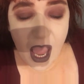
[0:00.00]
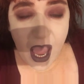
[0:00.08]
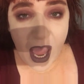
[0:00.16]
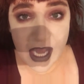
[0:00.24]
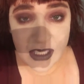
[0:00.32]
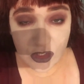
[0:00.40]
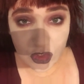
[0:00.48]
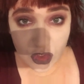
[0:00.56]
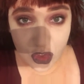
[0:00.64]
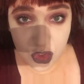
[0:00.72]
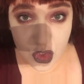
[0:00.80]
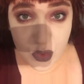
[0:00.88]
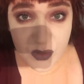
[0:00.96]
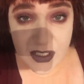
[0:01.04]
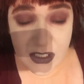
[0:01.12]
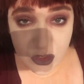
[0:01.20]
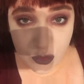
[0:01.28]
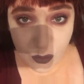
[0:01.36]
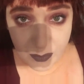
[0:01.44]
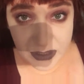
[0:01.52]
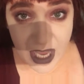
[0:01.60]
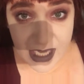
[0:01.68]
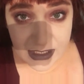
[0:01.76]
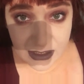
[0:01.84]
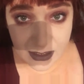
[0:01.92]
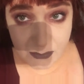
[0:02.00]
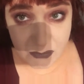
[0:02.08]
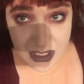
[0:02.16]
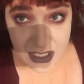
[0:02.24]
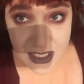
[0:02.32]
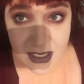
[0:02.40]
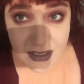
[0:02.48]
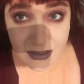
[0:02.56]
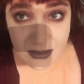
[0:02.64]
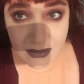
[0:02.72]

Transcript: and to use it to apply to me.